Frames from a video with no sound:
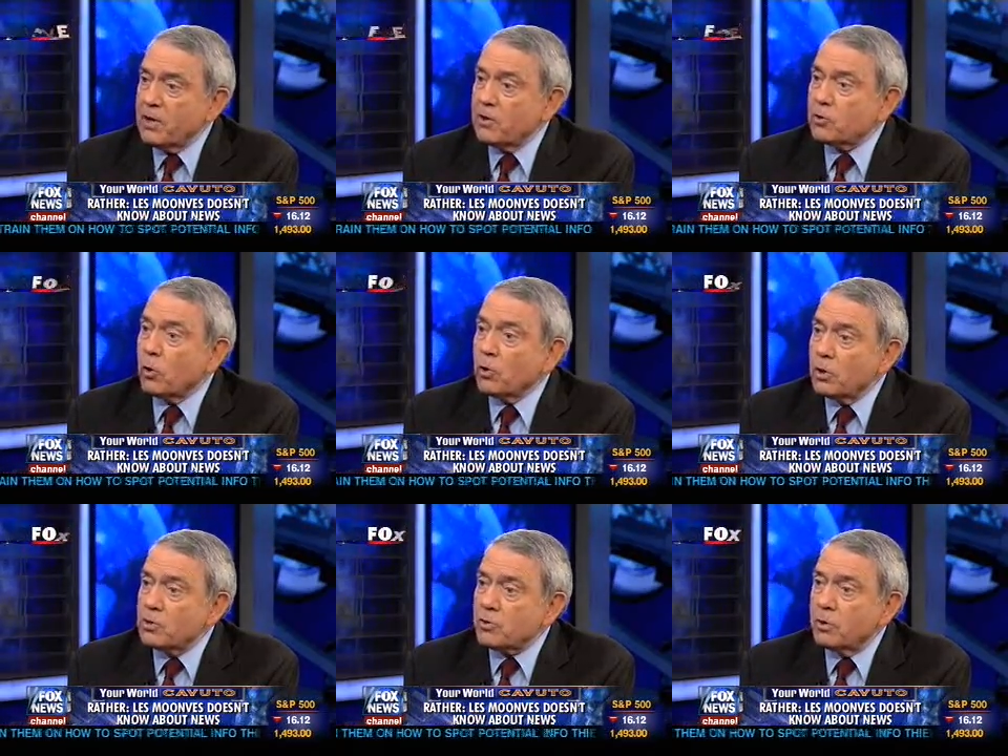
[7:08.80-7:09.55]
But at
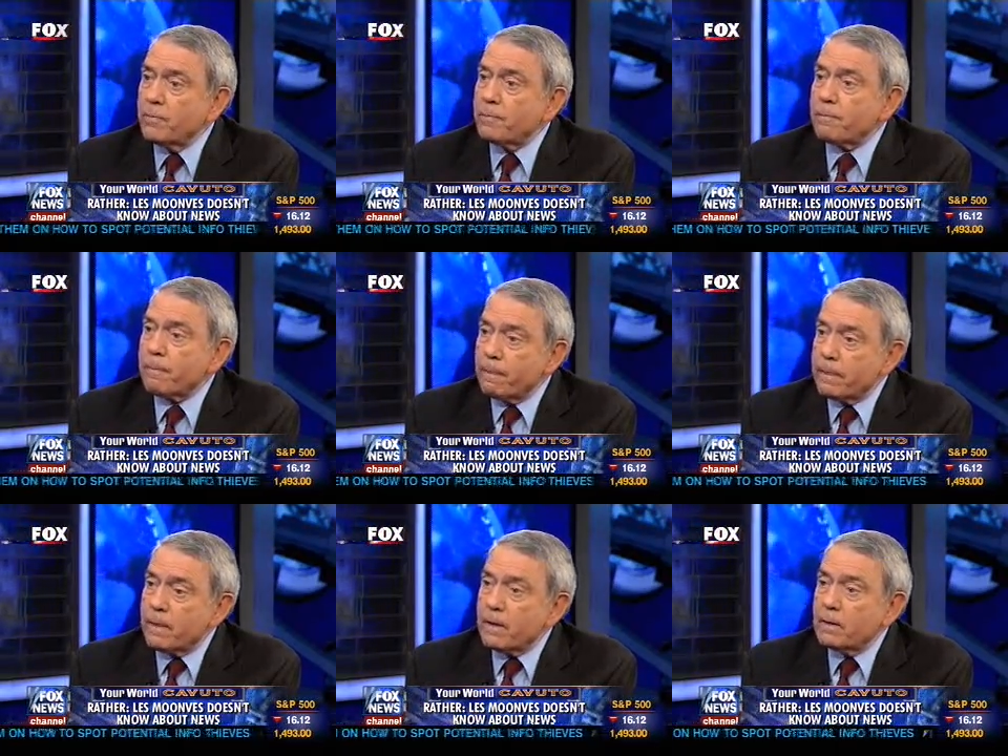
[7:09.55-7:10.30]
CBS, if you were at
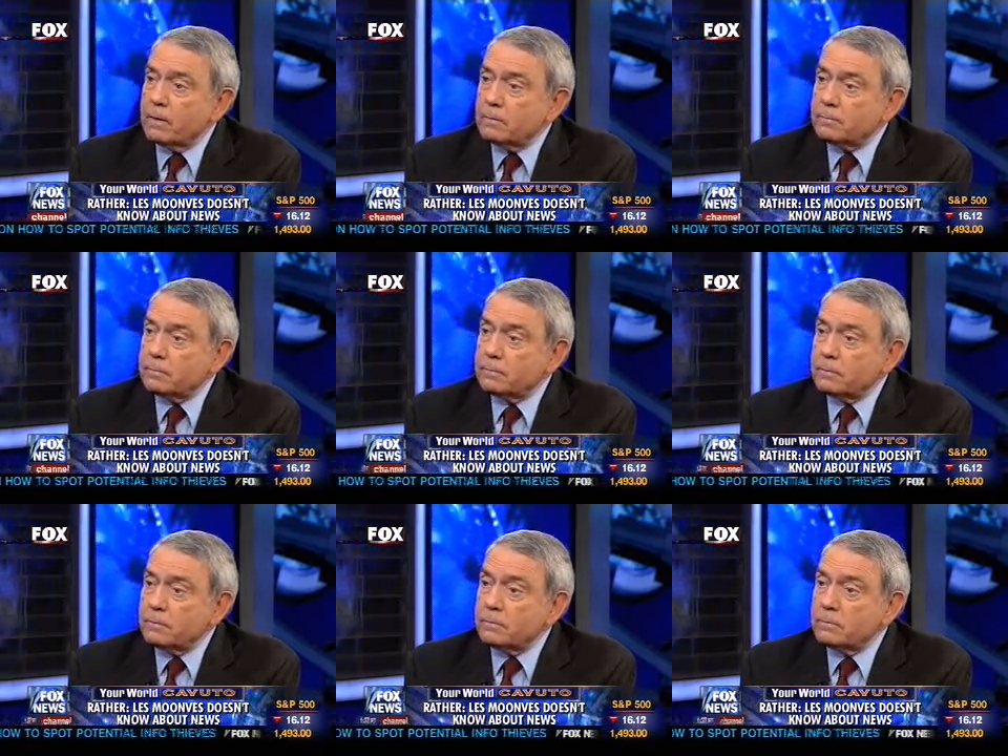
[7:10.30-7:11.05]
CBS, how
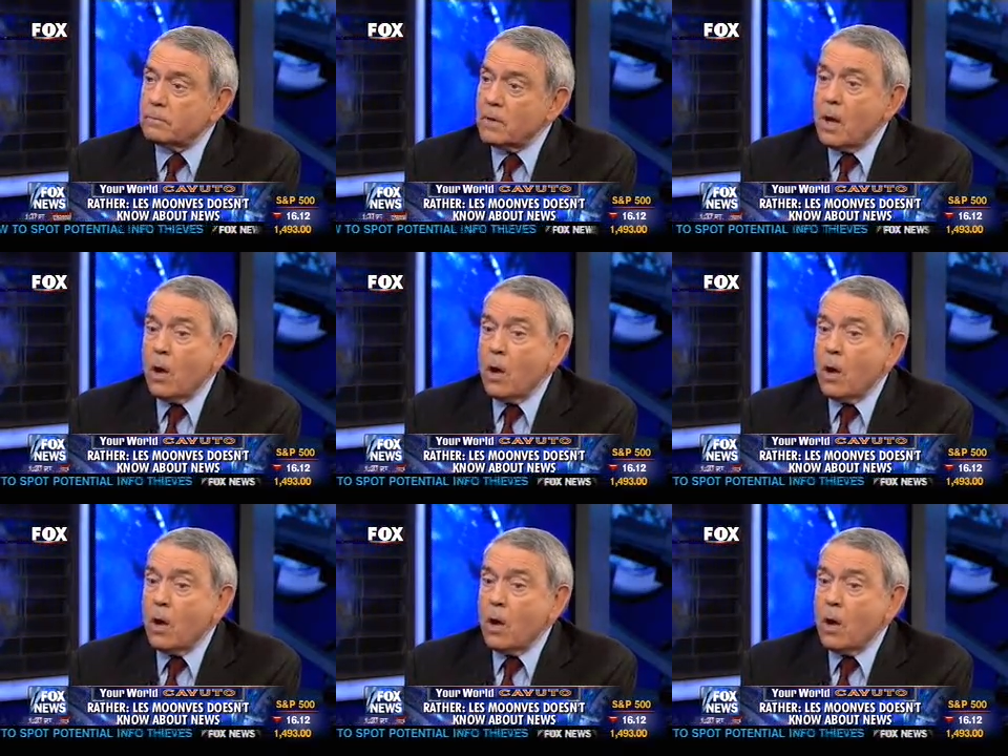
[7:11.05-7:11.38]
would you do it?